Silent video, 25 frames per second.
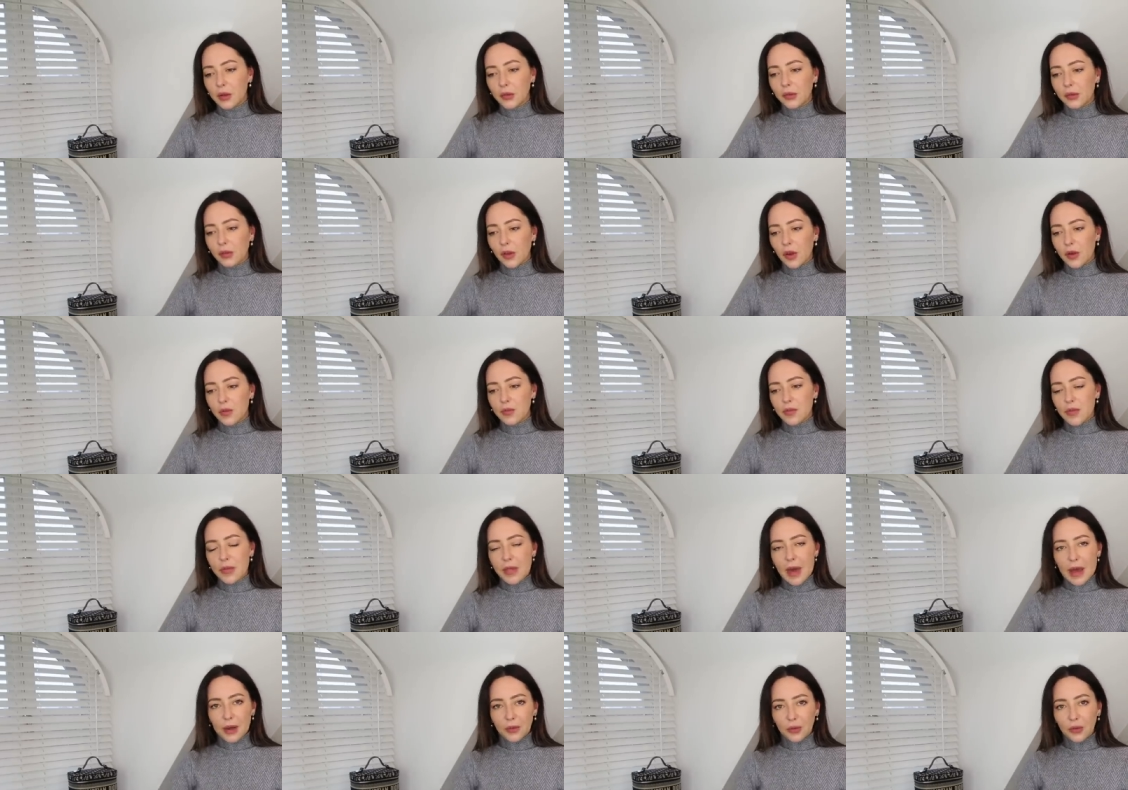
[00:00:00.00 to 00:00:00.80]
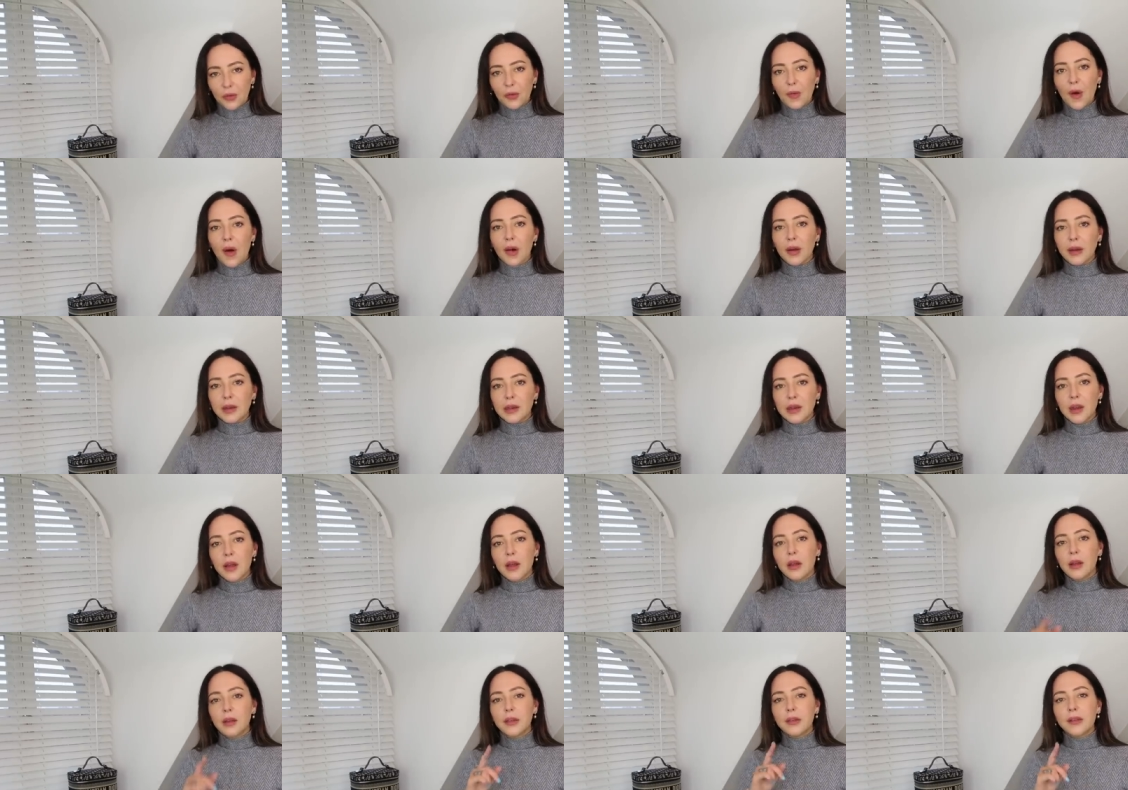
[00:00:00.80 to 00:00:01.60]
So that's fine.
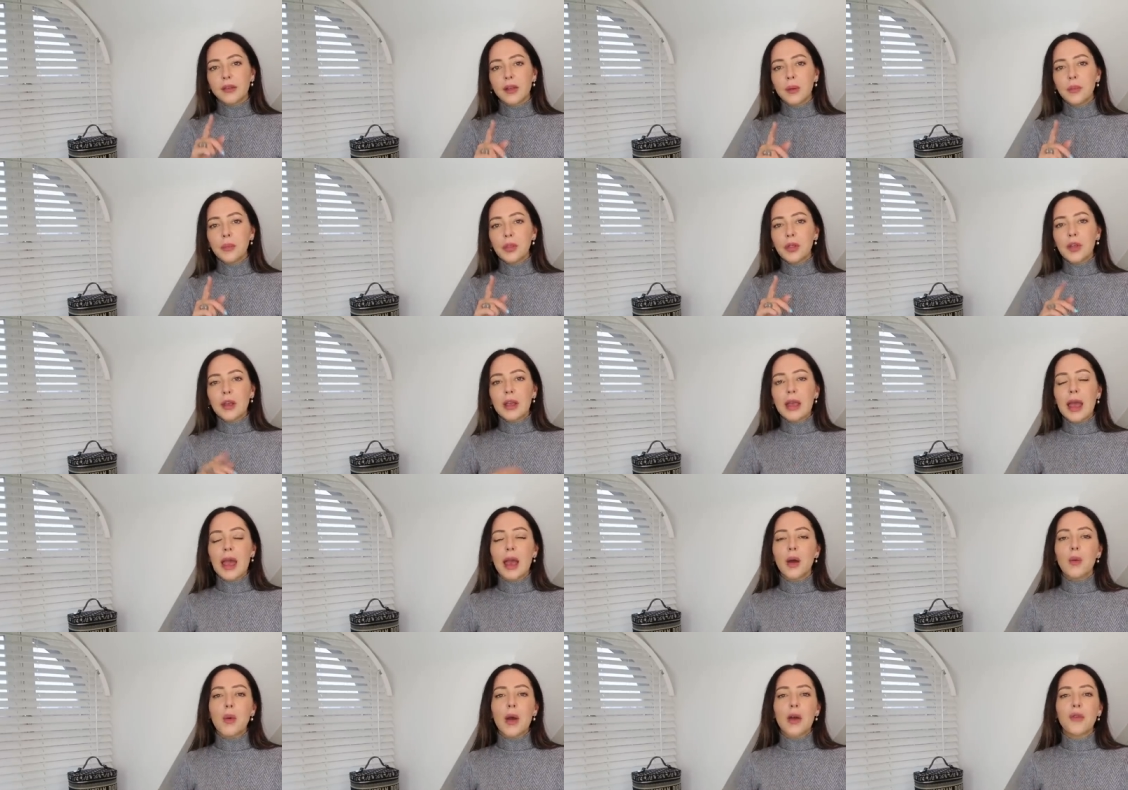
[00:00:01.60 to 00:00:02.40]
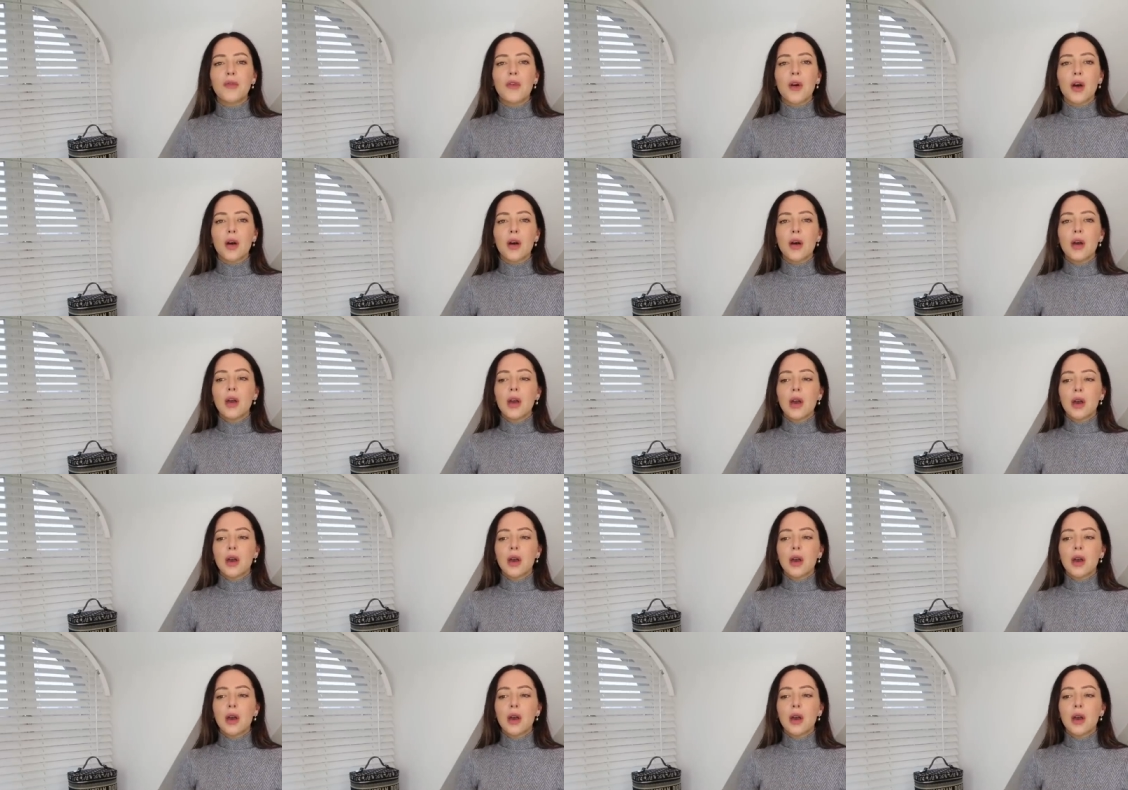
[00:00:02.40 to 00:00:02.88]
Something, however,